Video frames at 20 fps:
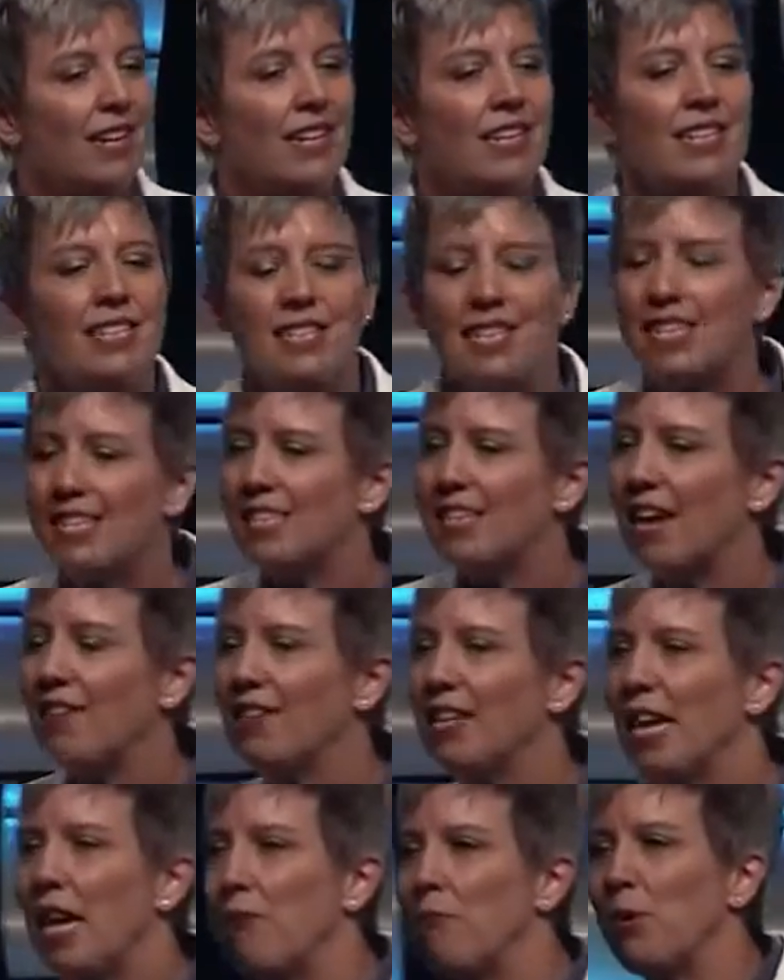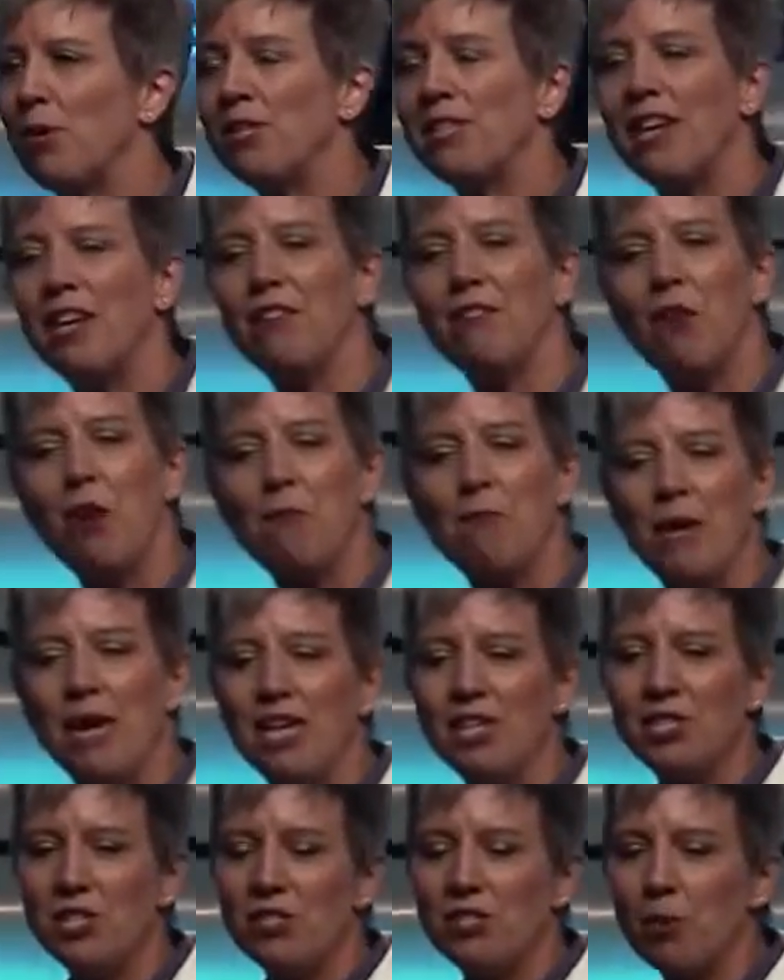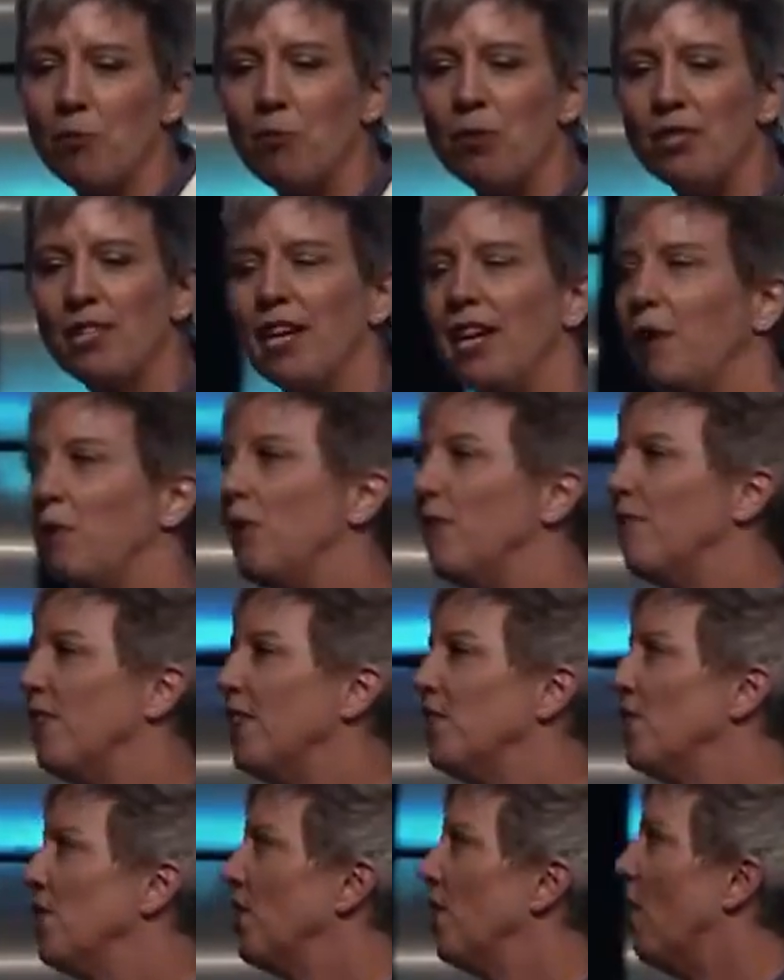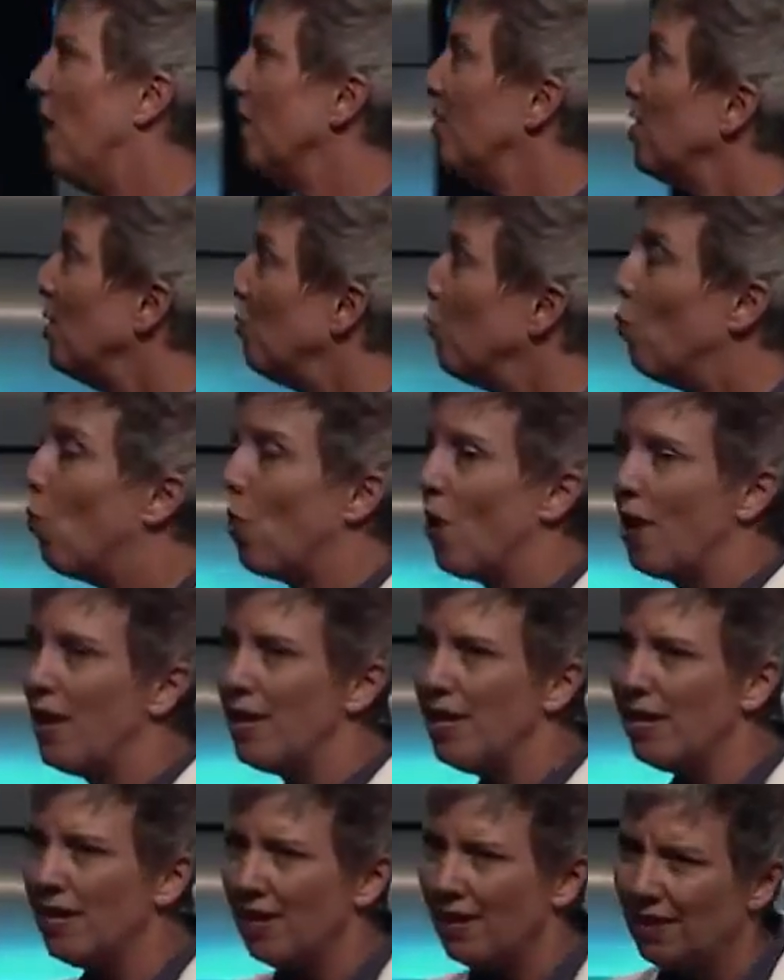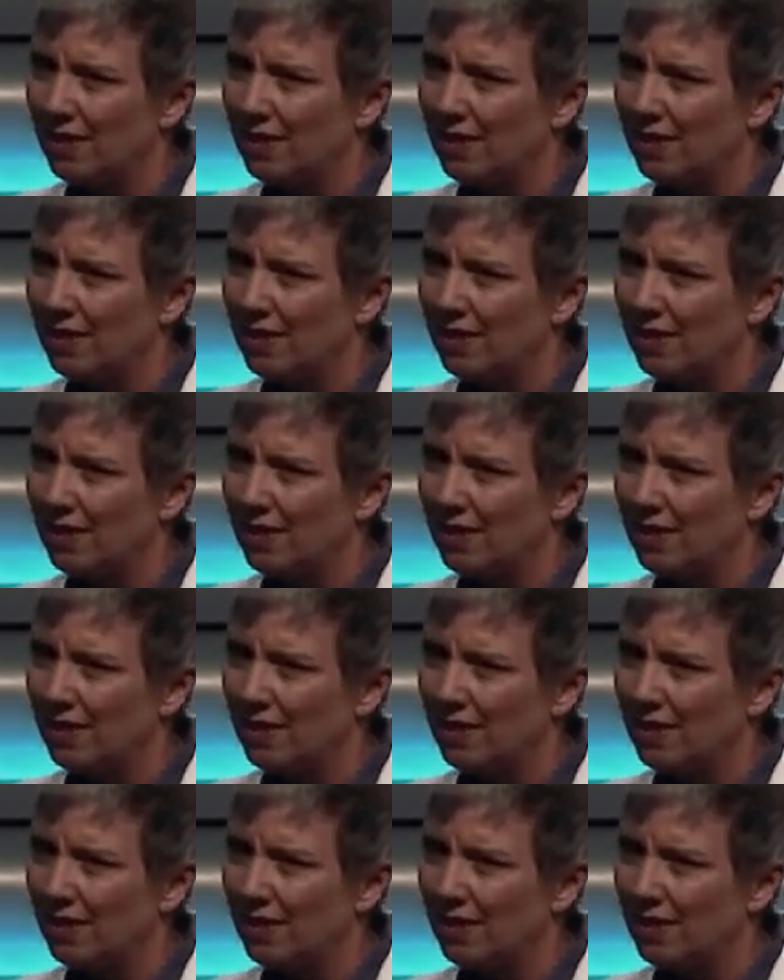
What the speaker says: You see, 78% of our patients are presenting with vision loss in one